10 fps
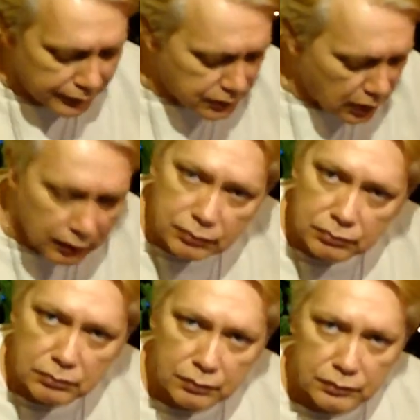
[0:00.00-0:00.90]
It's not
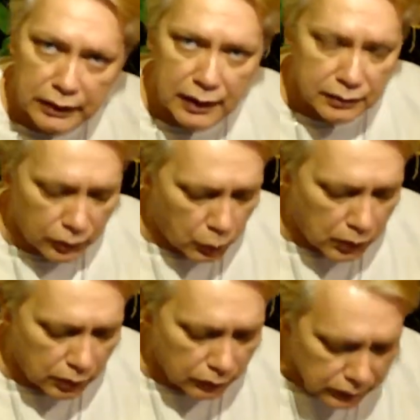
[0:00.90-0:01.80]
the end of the
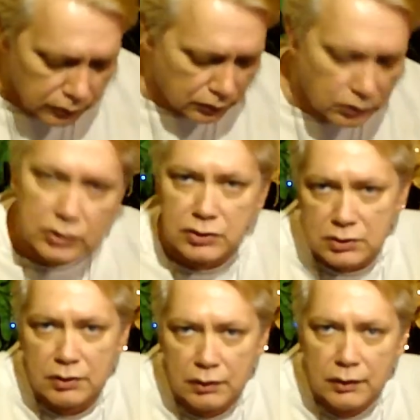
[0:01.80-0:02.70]
world. Just,
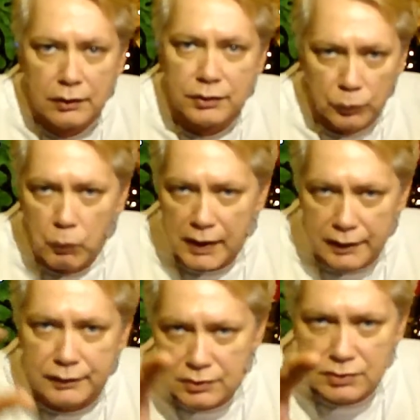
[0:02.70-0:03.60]
you
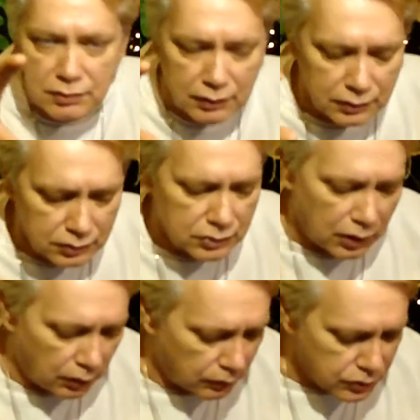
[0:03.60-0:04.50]
waited, you
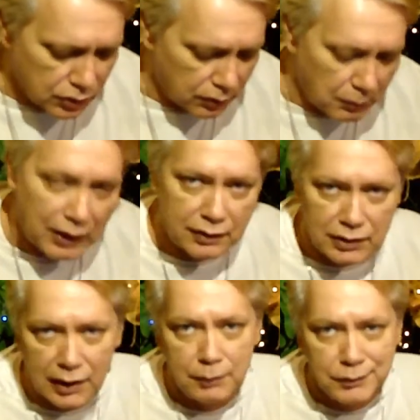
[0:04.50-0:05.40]
know, a certain amount of
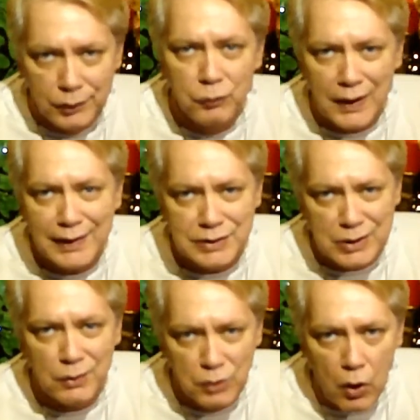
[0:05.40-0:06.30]
time. You waited
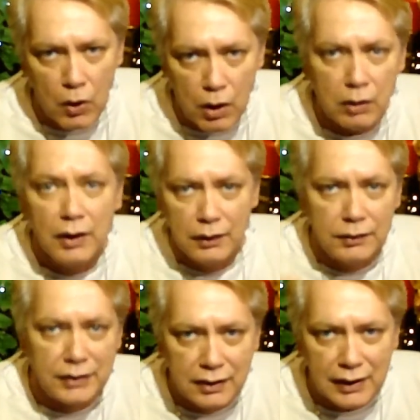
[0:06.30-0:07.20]
so long,
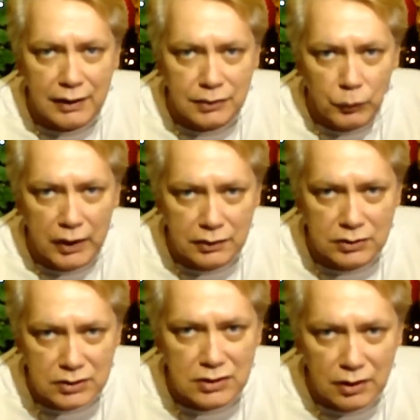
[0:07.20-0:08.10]
you're gonna have to wait
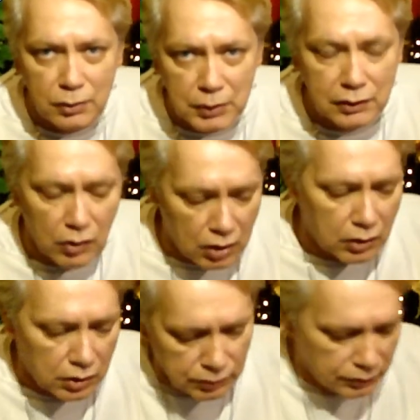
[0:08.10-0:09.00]
just a little bit
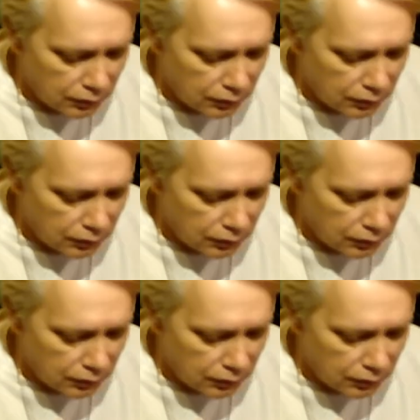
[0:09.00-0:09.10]
longer.